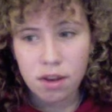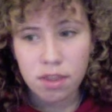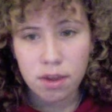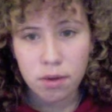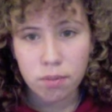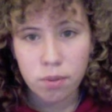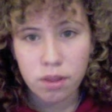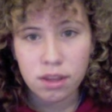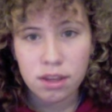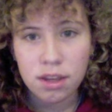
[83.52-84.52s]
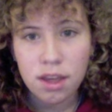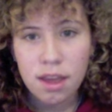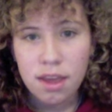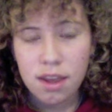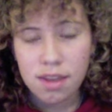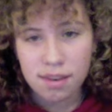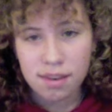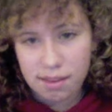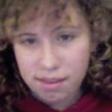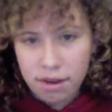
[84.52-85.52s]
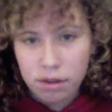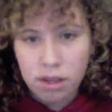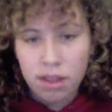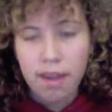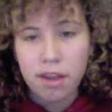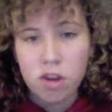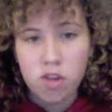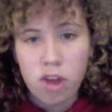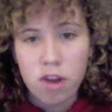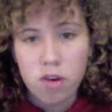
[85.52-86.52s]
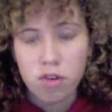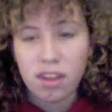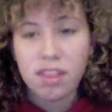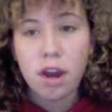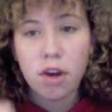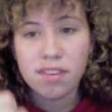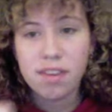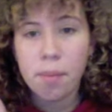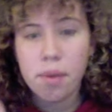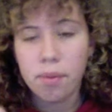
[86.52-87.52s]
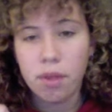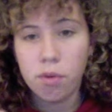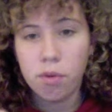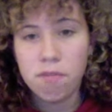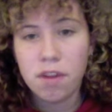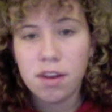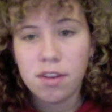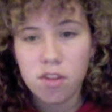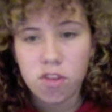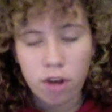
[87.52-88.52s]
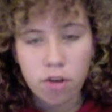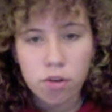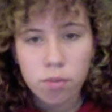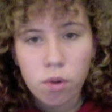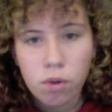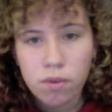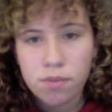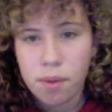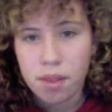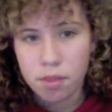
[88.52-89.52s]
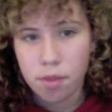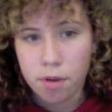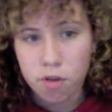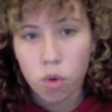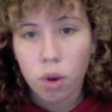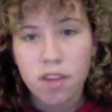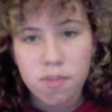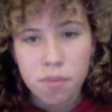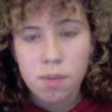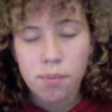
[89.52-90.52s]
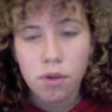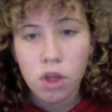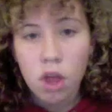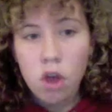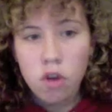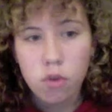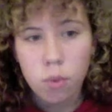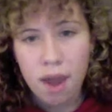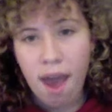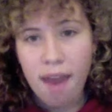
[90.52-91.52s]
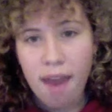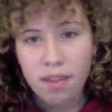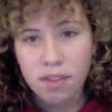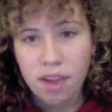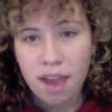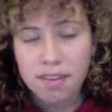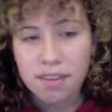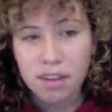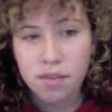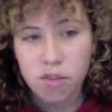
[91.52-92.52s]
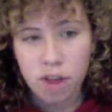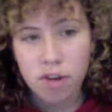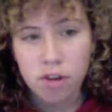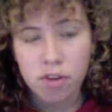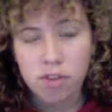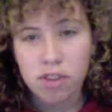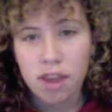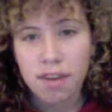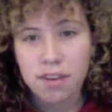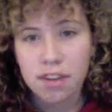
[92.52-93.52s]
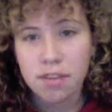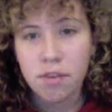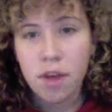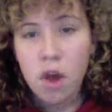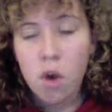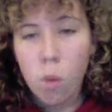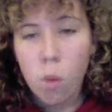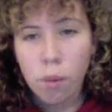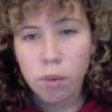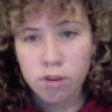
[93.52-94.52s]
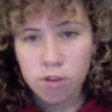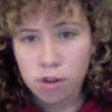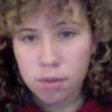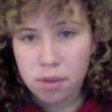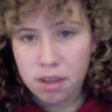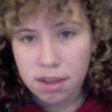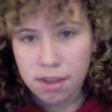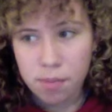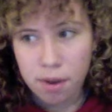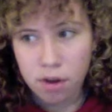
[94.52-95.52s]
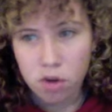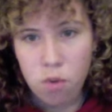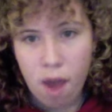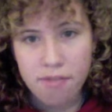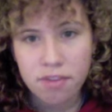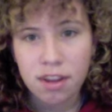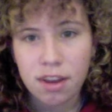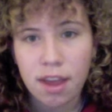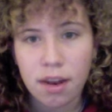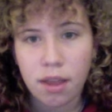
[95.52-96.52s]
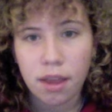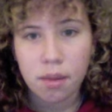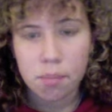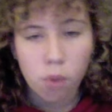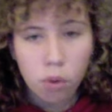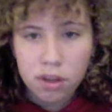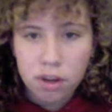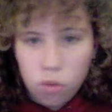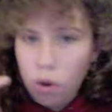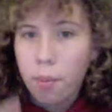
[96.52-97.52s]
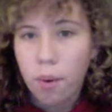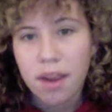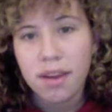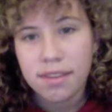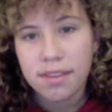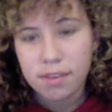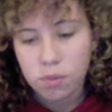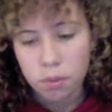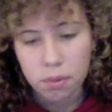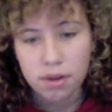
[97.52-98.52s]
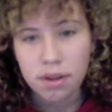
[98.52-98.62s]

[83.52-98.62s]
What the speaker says: there really isn't necessarily like genders. Like, there are some people that will fit into the gender roles, but the majority of people do not. And the idea of genders, the idea of what we should be, has been crafted and like molded into our brains since we were